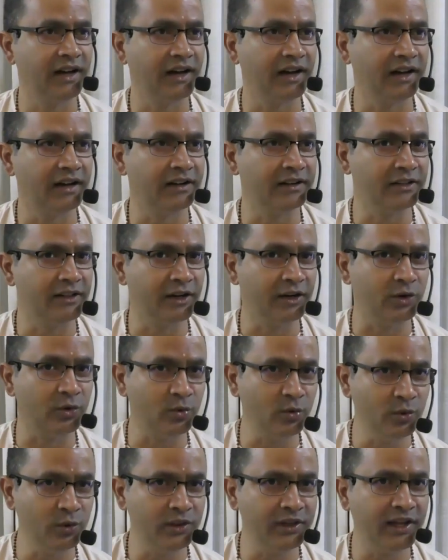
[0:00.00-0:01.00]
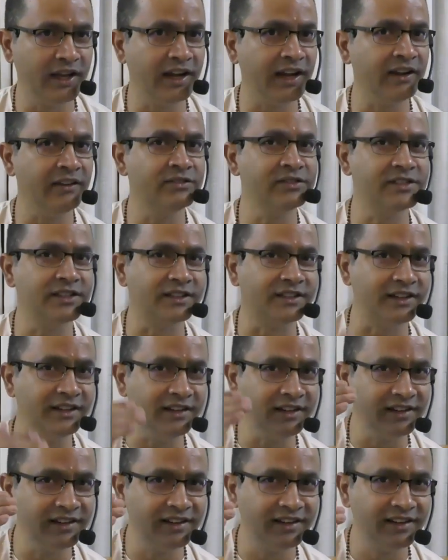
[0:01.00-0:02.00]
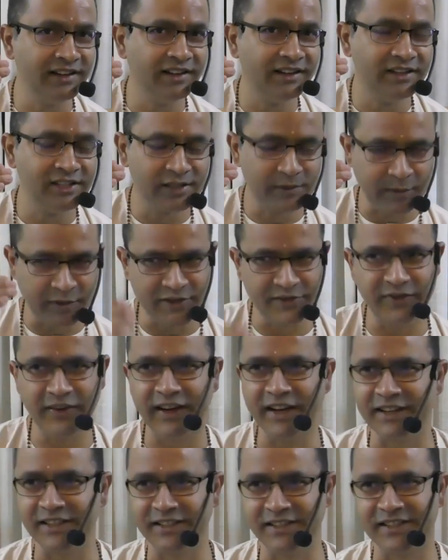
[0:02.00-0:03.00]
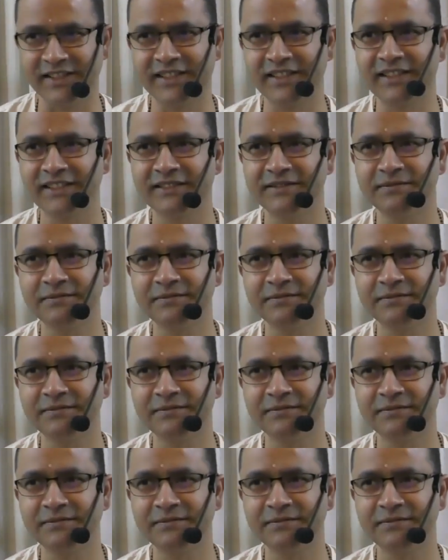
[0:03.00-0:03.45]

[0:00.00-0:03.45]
And in that rule, they have certain specifications.